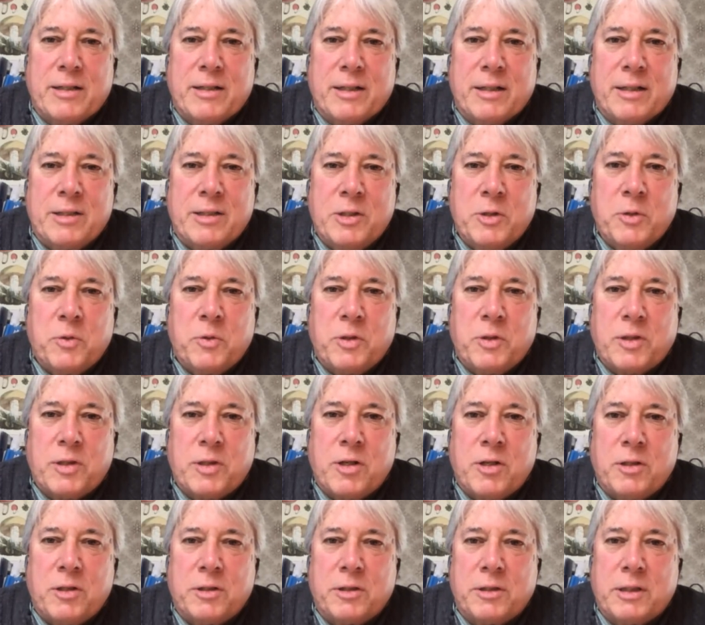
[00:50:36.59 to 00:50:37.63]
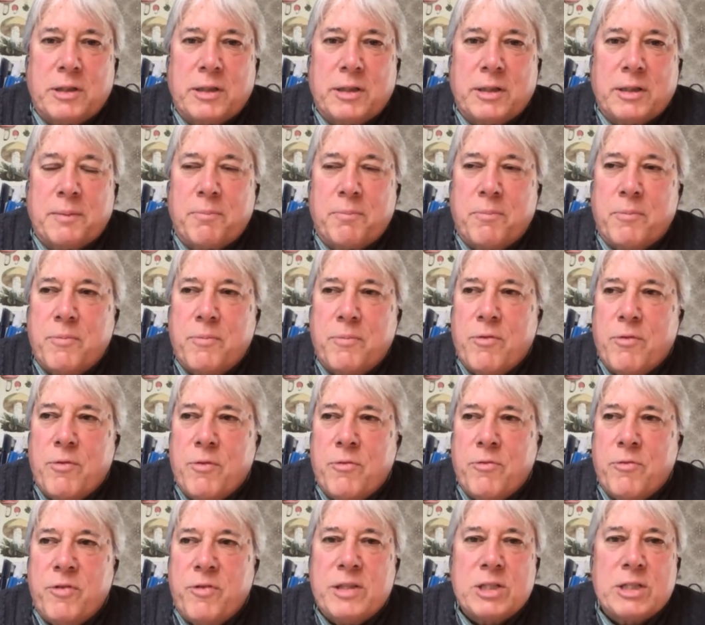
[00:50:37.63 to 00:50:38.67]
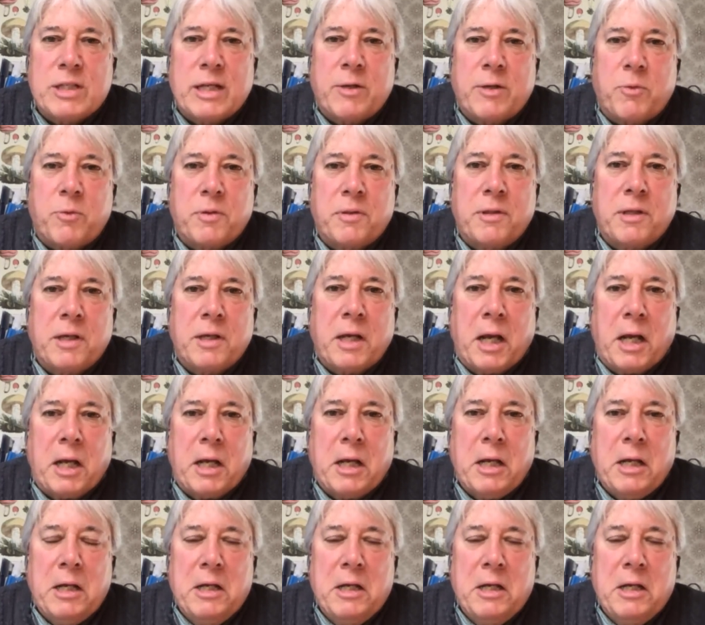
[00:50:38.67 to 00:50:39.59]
uh, youth called um, Fifth Sacred Thing.